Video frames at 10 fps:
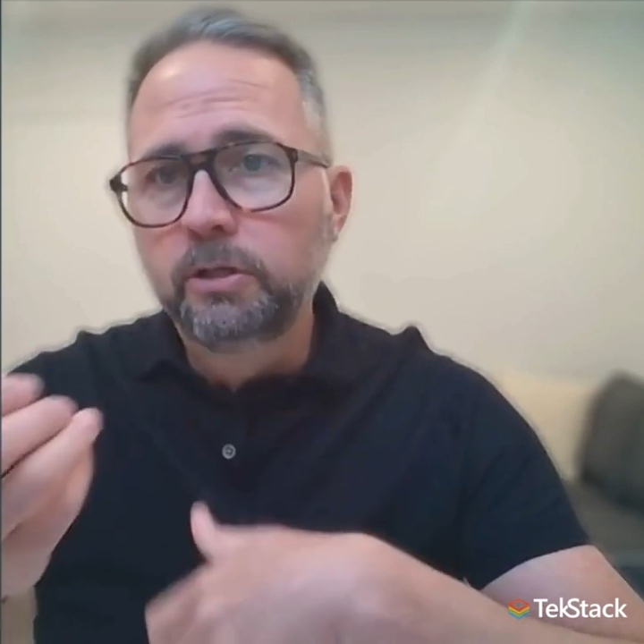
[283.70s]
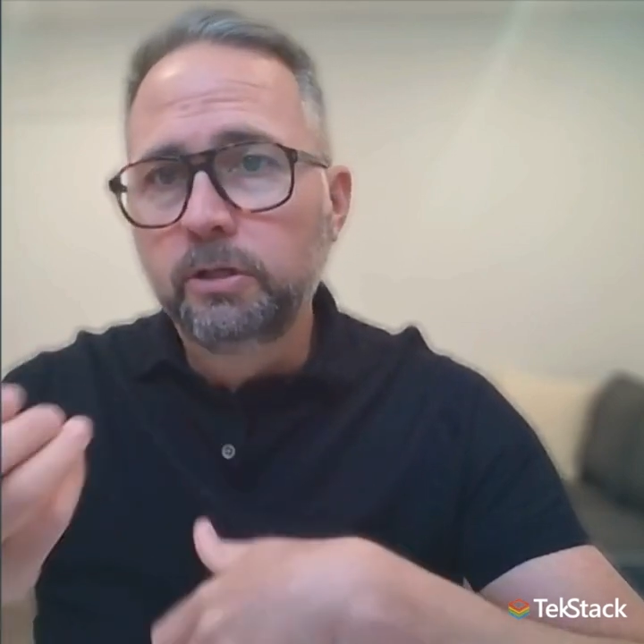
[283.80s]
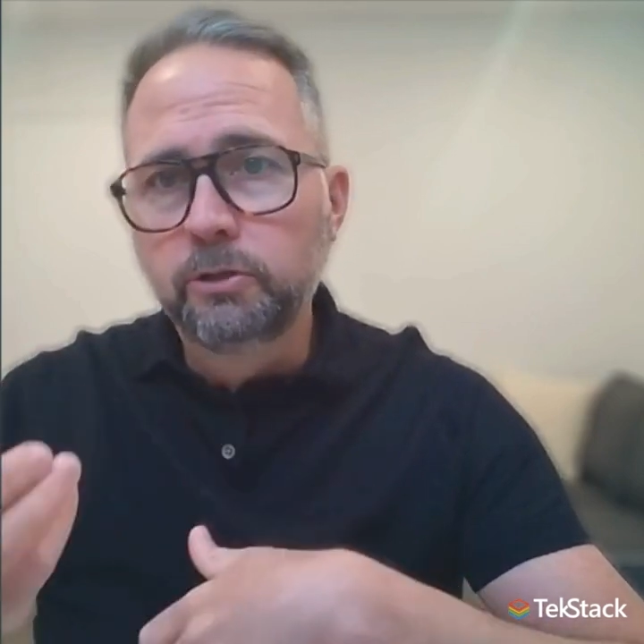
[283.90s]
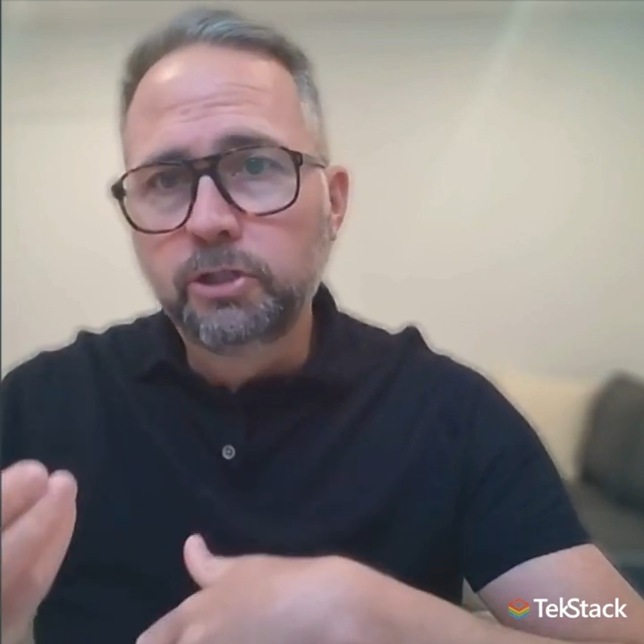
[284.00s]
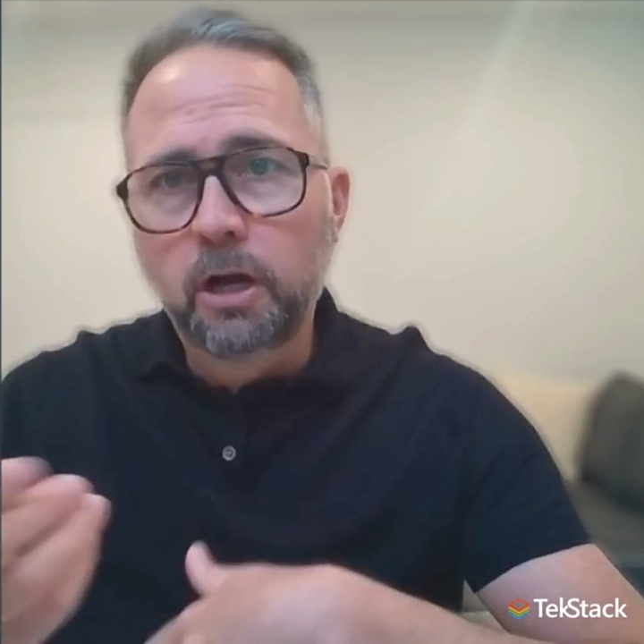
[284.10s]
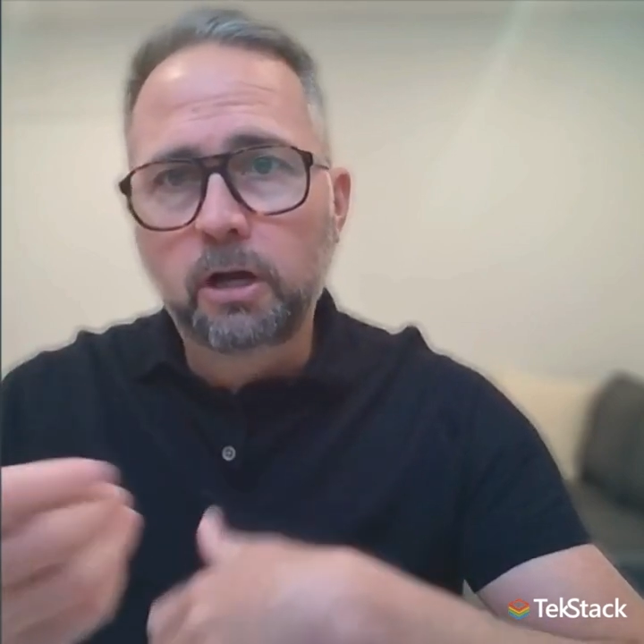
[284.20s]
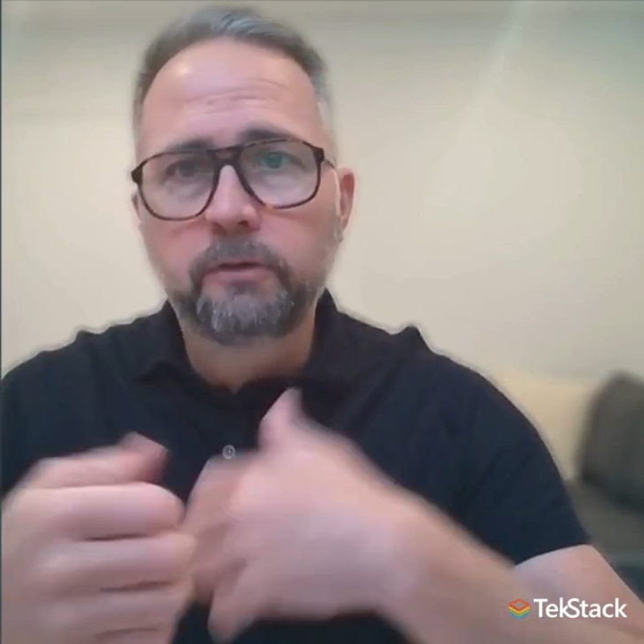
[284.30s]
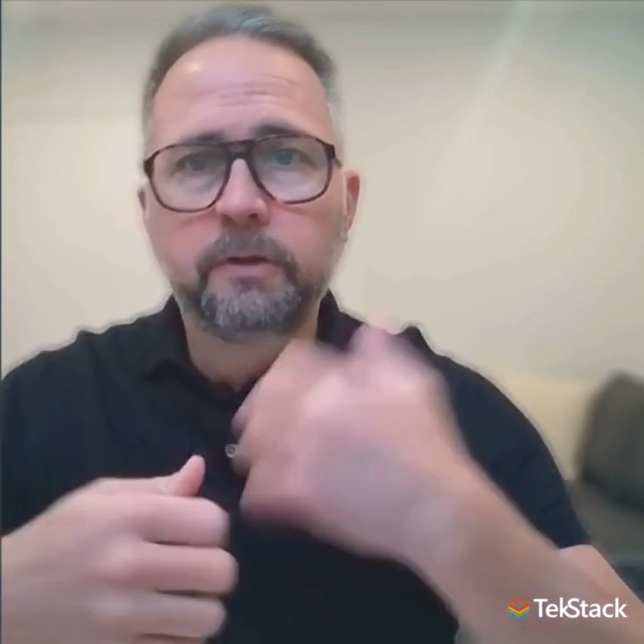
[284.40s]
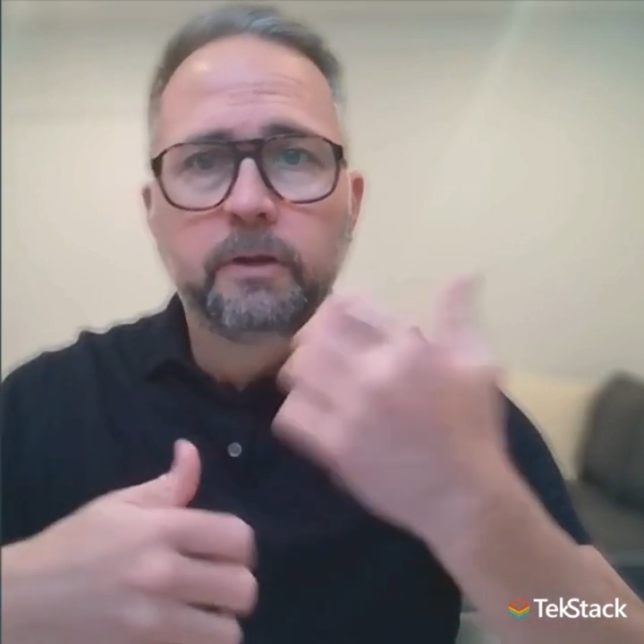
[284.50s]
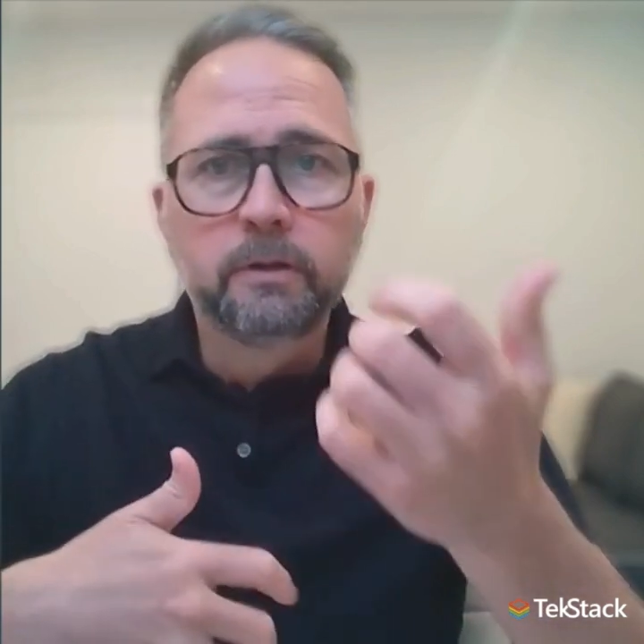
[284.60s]

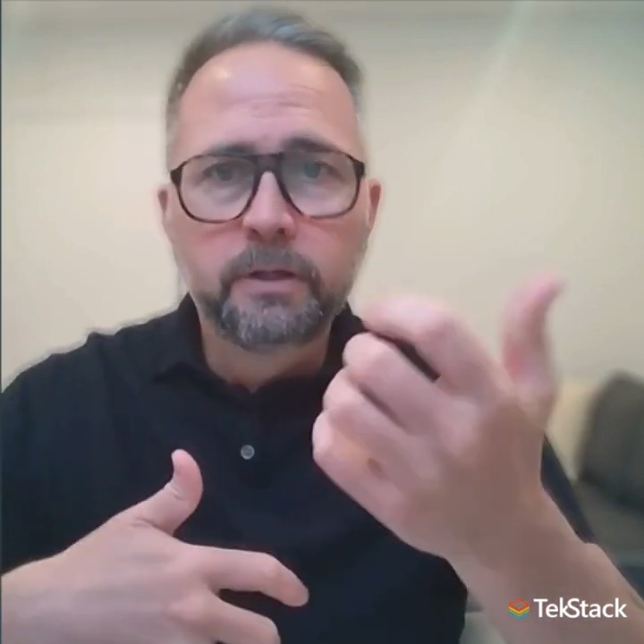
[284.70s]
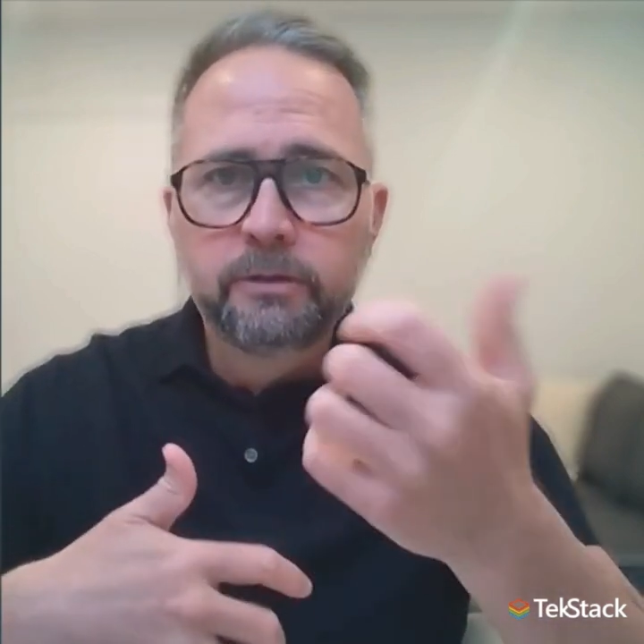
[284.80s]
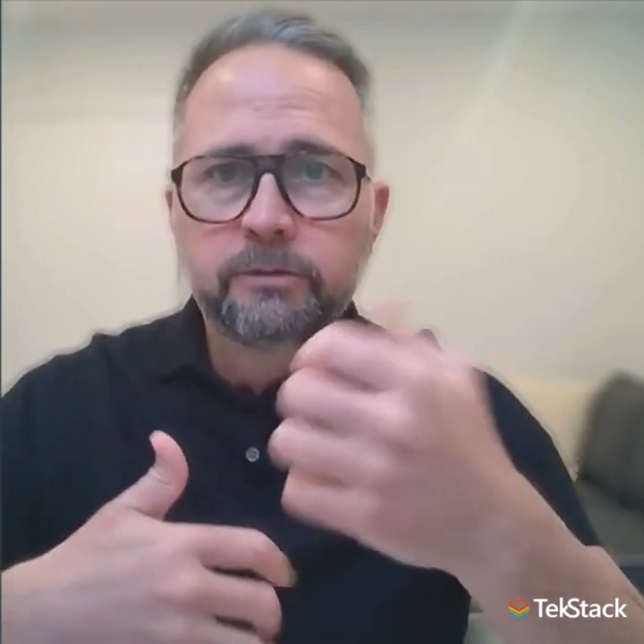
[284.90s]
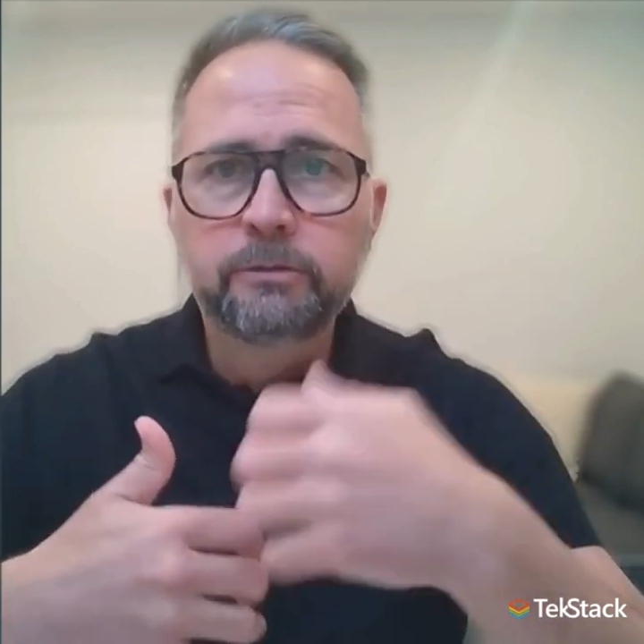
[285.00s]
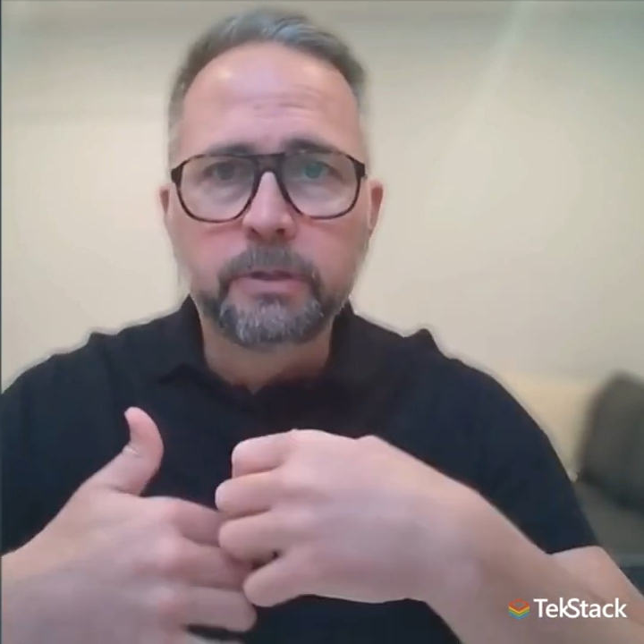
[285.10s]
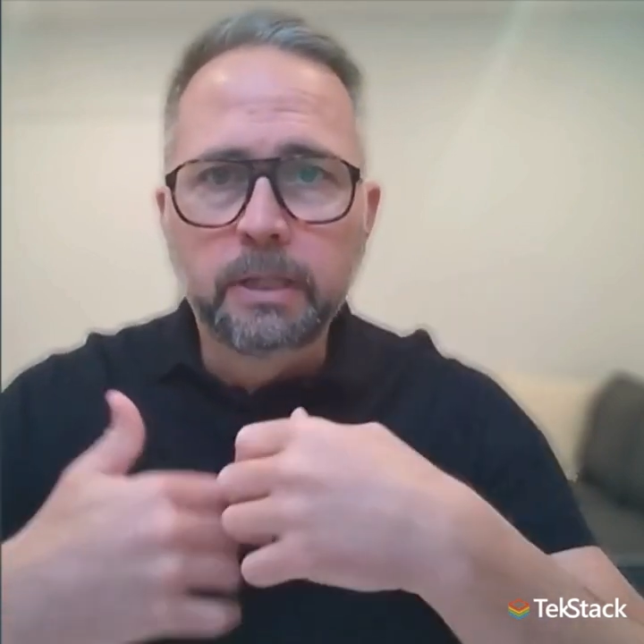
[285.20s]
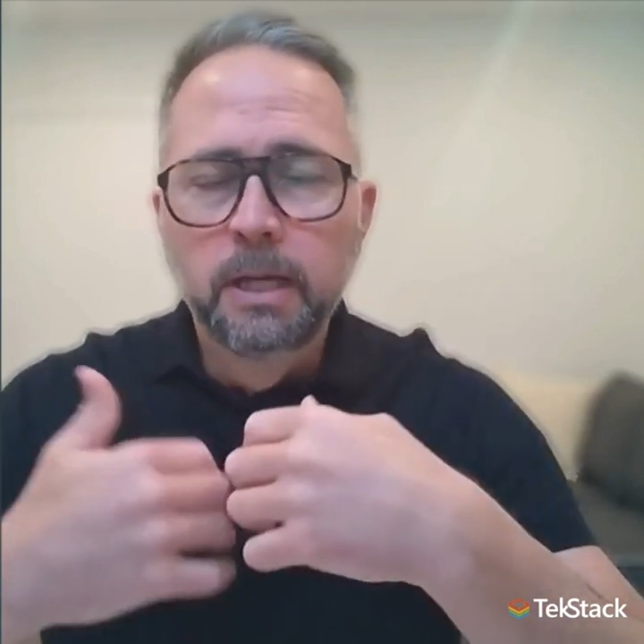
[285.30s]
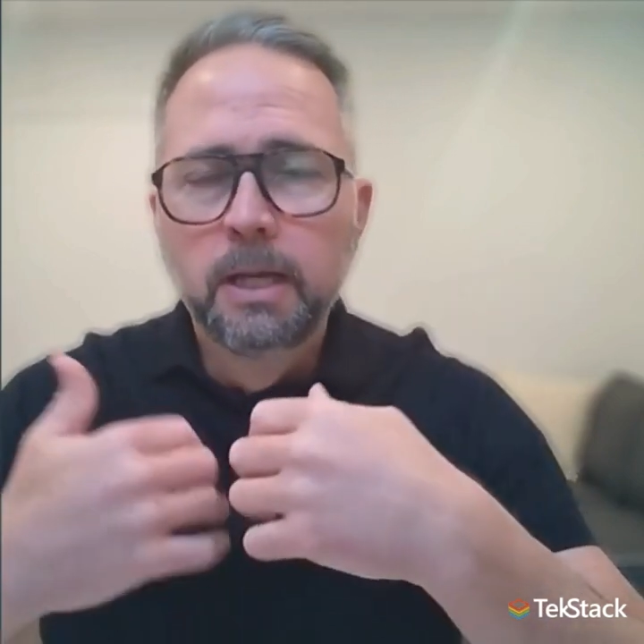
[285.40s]
geography or industry.